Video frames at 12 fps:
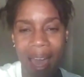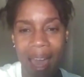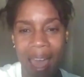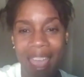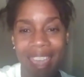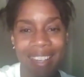
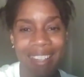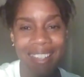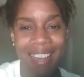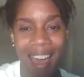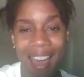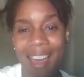I had a
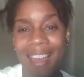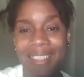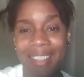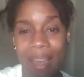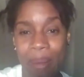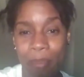God
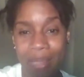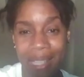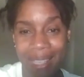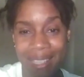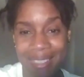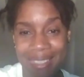
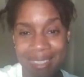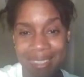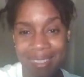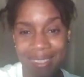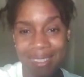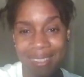
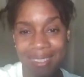complex.